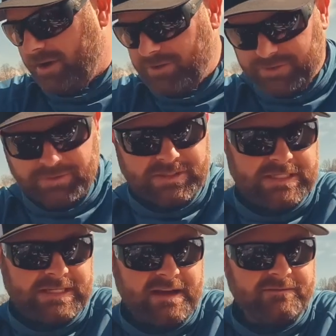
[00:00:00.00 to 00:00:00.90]
all sorts of
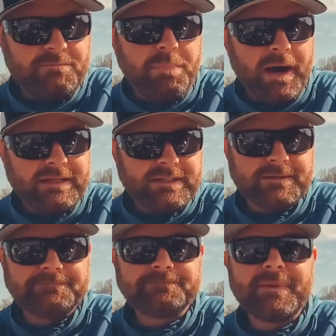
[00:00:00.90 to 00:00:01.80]
stuff. But
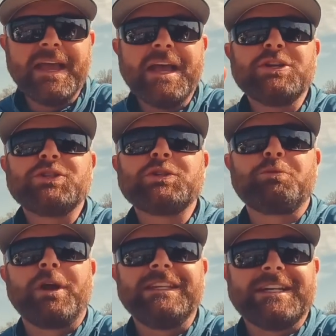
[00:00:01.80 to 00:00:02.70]

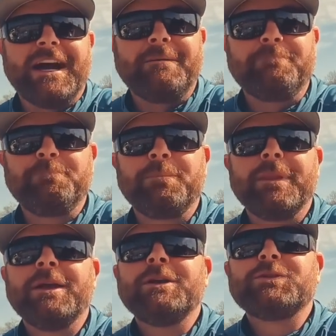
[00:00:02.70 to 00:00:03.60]
springtime,
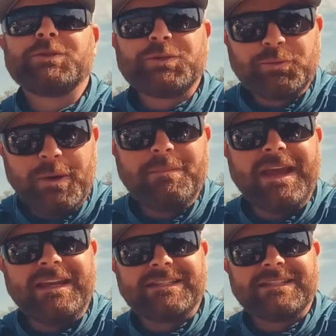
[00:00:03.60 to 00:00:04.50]
swim
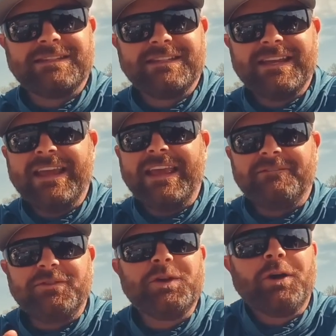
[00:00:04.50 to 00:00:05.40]
baits.
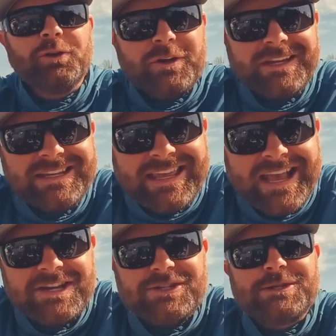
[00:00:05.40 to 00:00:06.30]
If you are looking to
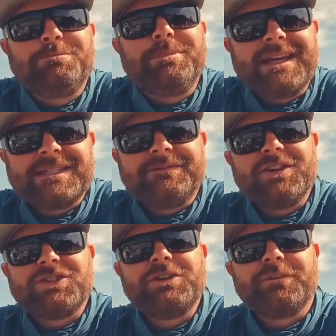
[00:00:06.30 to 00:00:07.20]
catch the biggest
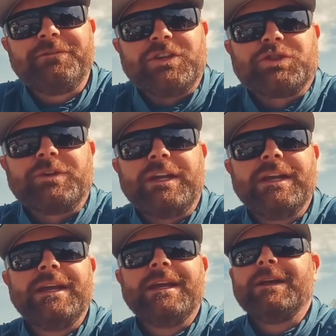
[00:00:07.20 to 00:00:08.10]
fish in your fishery,
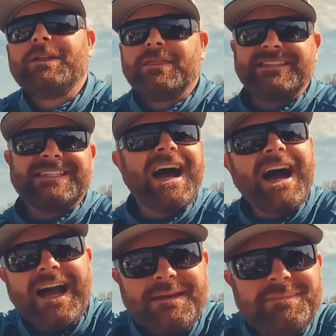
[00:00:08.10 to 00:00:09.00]
the
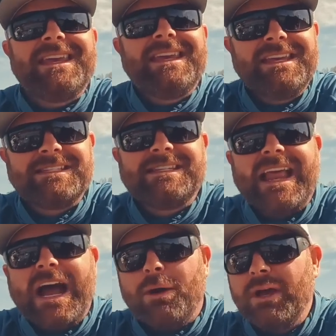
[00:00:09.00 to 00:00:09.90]
time is
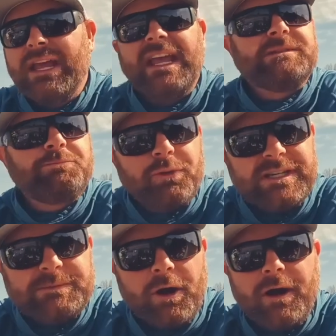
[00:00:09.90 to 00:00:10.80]
now. It's
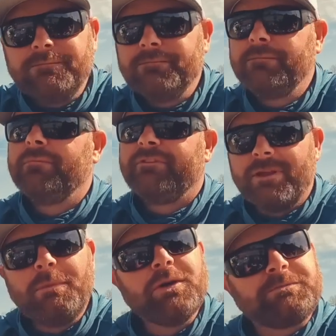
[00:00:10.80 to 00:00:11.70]
pre-spawn for
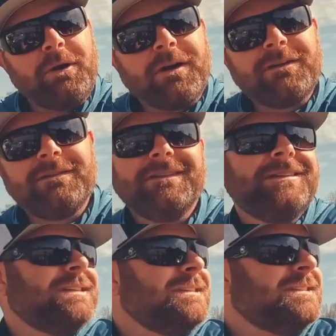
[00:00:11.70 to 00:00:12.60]
the most part.
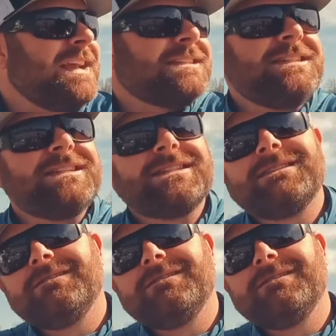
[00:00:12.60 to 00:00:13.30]
Texas,